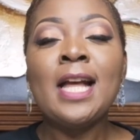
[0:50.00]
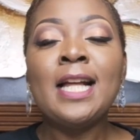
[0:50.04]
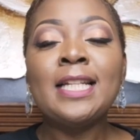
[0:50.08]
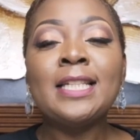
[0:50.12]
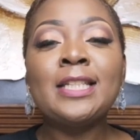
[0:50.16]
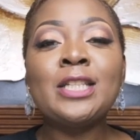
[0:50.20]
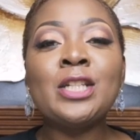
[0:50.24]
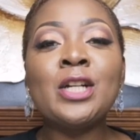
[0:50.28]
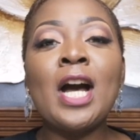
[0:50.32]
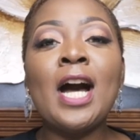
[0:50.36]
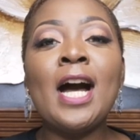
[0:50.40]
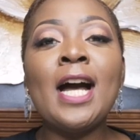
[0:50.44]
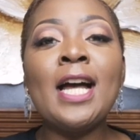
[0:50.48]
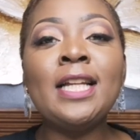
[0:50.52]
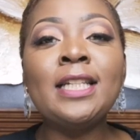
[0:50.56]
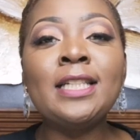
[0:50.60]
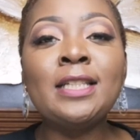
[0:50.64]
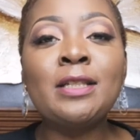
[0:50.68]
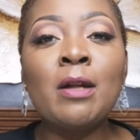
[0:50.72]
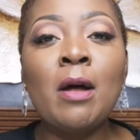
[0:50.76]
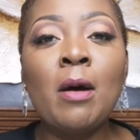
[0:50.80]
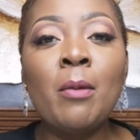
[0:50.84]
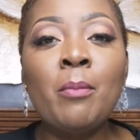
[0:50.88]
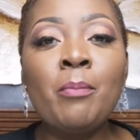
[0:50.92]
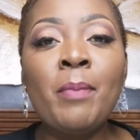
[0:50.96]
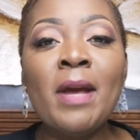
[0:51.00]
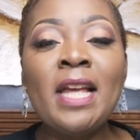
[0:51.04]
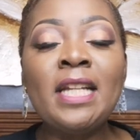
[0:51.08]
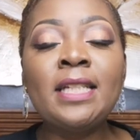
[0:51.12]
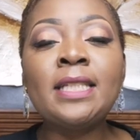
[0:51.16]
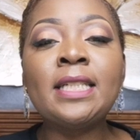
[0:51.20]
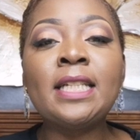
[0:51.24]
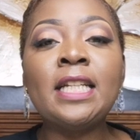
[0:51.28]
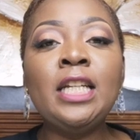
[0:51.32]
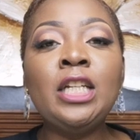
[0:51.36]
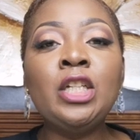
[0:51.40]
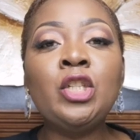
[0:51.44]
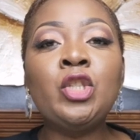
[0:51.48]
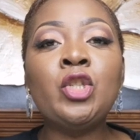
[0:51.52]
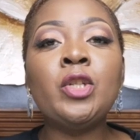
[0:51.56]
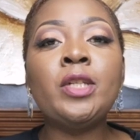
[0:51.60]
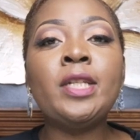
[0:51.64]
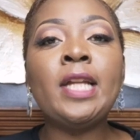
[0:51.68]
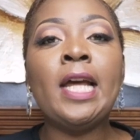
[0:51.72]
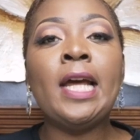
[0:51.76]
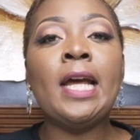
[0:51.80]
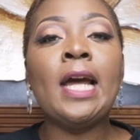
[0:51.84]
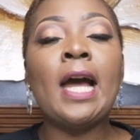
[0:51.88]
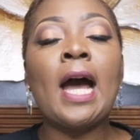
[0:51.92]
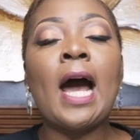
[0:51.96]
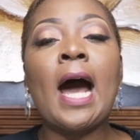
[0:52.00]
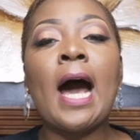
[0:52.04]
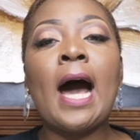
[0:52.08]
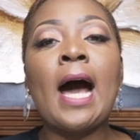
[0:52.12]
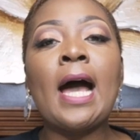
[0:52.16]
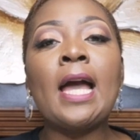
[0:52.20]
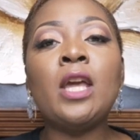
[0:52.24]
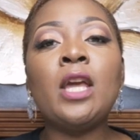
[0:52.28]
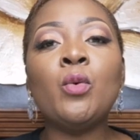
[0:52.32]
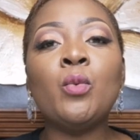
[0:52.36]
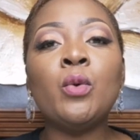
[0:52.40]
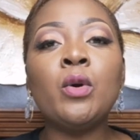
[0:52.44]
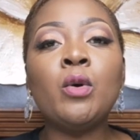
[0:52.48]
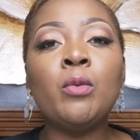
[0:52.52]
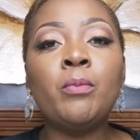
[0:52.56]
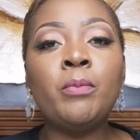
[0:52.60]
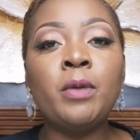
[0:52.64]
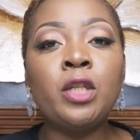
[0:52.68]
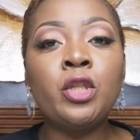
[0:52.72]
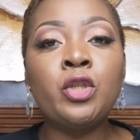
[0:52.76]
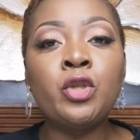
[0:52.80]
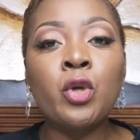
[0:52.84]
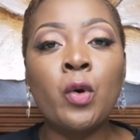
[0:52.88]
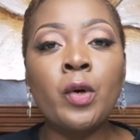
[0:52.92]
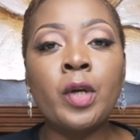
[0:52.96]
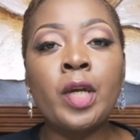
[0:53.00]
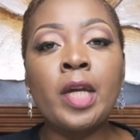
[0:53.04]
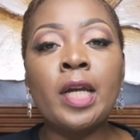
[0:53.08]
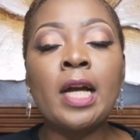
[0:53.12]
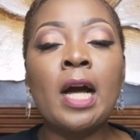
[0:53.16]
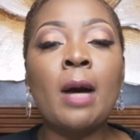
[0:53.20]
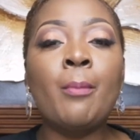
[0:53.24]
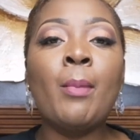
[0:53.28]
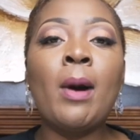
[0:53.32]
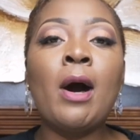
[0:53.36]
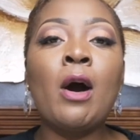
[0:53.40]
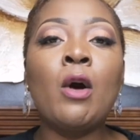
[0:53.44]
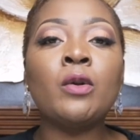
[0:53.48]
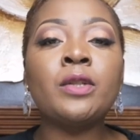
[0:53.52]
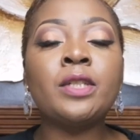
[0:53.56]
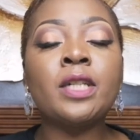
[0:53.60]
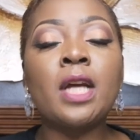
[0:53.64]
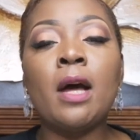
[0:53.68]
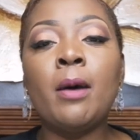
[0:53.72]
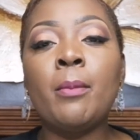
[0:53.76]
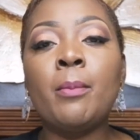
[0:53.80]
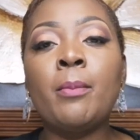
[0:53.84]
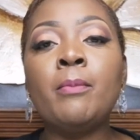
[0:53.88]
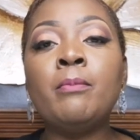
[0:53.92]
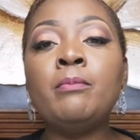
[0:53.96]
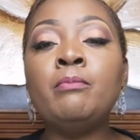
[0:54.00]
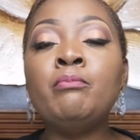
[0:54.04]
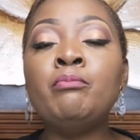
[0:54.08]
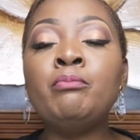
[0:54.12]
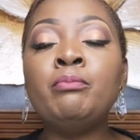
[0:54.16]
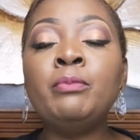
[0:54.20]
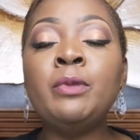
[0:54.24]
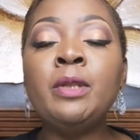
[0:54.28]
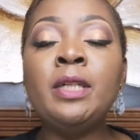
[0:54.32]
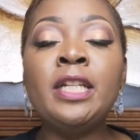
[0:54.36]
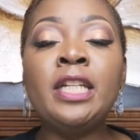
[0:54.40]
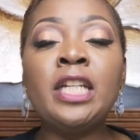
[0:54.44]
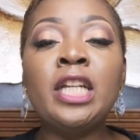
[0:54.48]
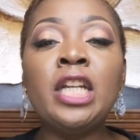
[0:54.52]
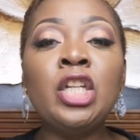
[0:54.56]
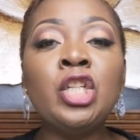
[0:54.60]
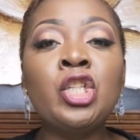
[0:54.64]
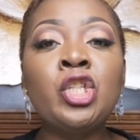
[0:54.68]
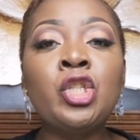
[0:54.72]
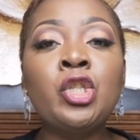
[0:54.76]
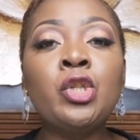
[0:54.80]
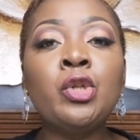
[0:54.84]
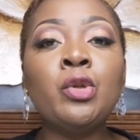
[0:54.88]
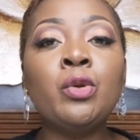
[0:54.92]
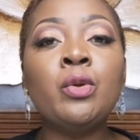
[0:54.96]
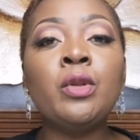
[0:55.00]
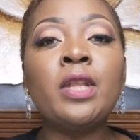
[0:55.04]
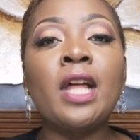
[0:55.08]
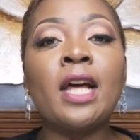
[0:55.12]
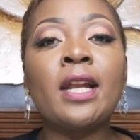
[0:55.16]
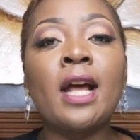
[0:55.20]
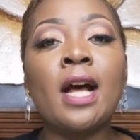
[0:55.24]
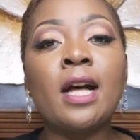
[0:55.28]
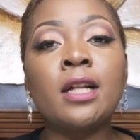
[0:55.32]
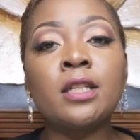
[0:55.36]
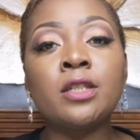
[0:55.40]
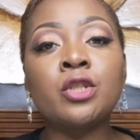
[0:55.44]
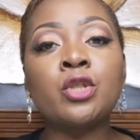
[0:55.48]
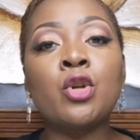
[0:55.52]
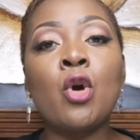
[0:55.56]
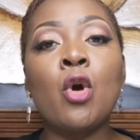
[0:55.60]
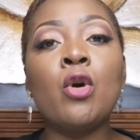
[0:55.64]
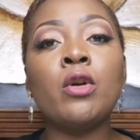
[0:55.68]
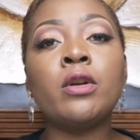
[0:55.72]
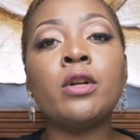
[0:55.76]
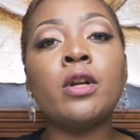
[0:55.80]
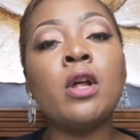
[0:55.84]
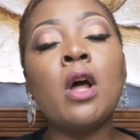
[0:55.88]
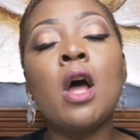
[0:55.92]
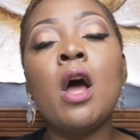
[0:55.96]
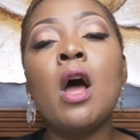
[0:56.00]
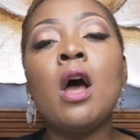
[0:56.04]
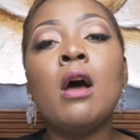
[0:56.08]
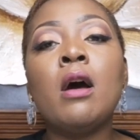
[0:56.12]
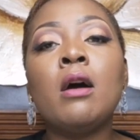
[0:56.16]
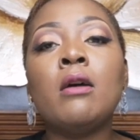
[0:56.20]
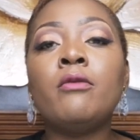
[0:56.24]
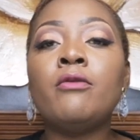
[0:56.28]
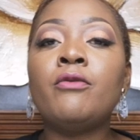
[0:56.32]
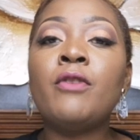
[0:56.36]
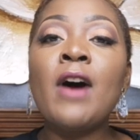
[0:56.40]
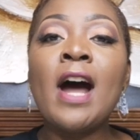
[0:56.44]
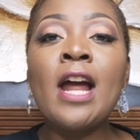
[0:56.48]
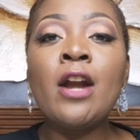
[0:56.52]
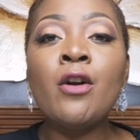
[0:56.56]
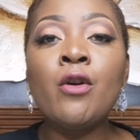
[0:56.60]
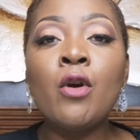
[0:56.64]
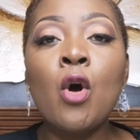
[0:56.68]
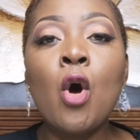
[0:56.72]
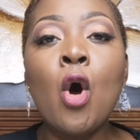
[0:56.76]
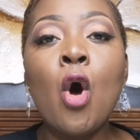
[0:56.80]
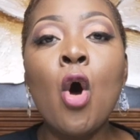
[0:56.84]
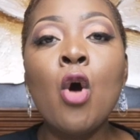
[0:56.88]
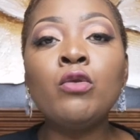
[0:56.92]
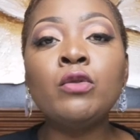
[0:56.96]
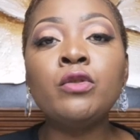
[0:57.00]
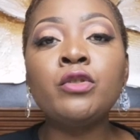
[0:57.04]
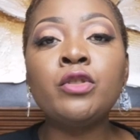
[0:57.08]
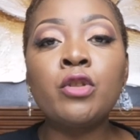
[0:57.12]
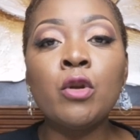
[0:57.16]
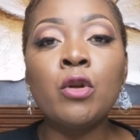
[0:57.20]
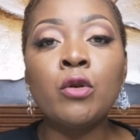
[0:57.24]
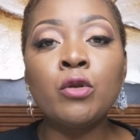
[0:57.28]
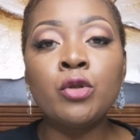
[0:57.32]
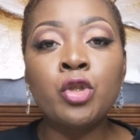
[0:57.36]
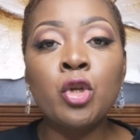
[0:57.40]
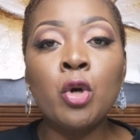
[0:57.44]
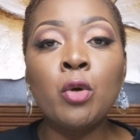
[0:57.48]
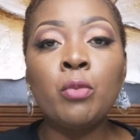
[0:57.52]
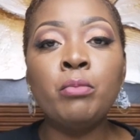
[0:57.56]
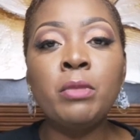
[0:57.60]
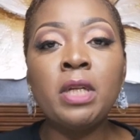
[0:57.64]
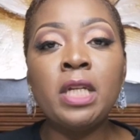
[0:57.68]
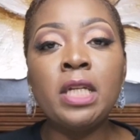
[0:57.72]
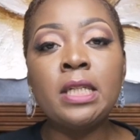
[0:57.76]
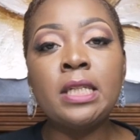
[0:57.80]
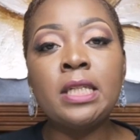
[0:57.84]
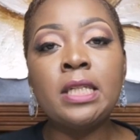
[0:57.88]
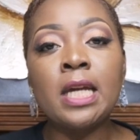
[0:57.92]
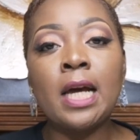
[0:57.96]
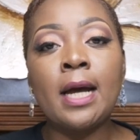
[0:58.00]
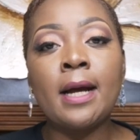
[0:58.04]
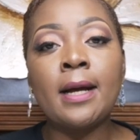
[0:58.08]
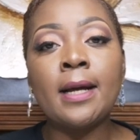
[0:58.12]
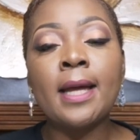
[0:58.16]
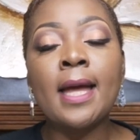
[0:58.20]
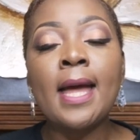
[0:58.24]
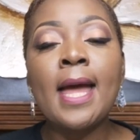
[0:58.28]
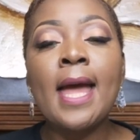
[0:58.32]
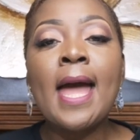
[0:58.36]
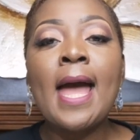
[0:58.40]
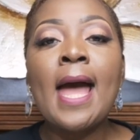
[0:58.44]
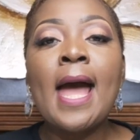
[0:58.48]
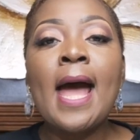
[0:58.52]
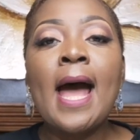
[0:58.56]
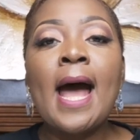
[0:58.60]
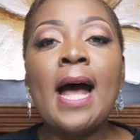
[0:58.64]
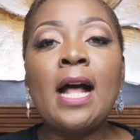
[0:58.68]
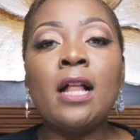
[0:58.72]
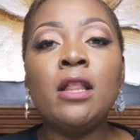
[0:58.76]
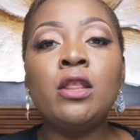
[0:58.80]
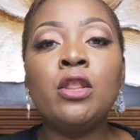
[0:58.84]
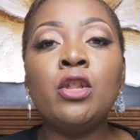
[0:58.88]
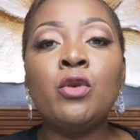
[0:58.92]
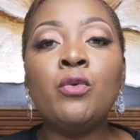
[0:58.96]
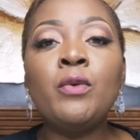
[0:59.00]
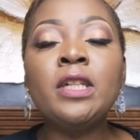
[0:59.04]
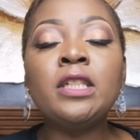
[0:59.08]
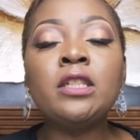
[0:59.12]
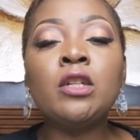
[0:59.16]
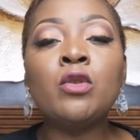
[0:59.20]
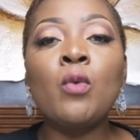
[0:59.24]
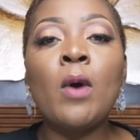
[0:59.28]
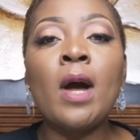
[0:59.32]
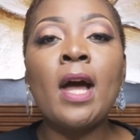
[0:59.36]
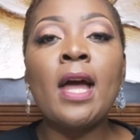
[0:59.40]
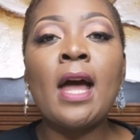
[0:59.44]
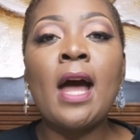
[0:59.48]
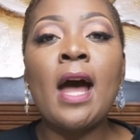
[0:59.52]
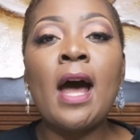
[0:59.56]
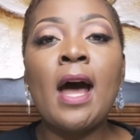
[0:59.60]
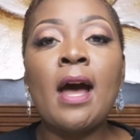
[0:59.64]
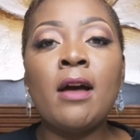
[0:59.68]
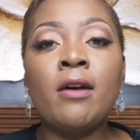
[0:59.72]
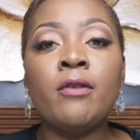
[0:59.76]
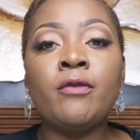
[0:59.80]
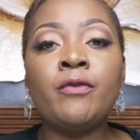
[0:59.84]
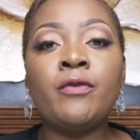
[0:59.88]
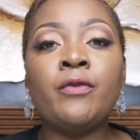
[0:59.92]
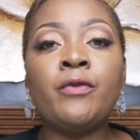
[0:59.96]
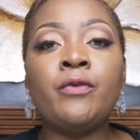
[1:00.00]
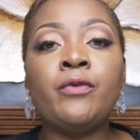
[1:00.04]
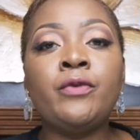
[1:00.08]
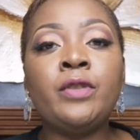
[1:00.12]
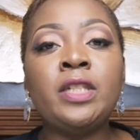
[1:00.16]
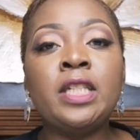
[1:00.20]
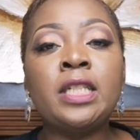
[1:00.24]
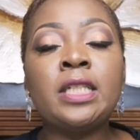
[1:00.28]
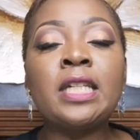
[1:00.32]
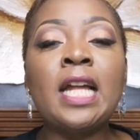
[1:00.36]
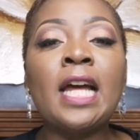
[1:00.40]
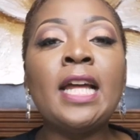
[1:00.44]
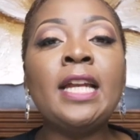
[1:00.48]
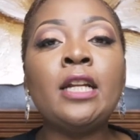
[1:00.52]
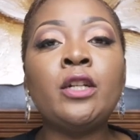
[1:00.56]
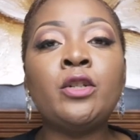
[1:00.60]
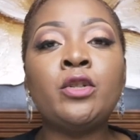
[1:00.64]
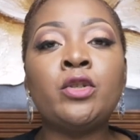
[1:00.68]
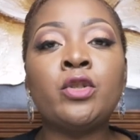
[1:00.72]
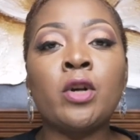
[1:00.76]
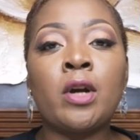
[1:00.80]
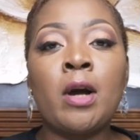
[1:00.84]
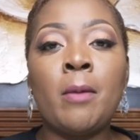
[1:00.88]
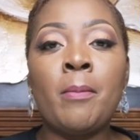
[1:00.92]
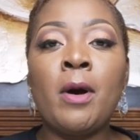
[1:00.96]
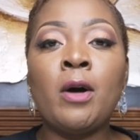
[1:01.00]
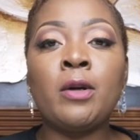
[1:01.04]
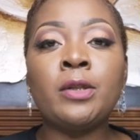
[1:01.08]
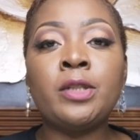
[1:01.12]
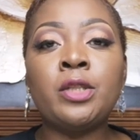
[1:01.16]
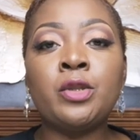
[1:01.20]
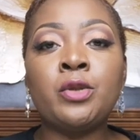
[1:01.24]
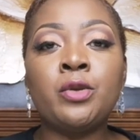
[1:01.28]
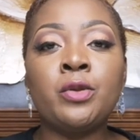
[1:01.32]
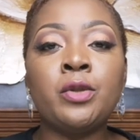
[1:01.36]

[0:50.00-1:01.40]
So guys, basically today I will be talking about an issue that has gone viral on social media. And the reason why I've decided to talk about it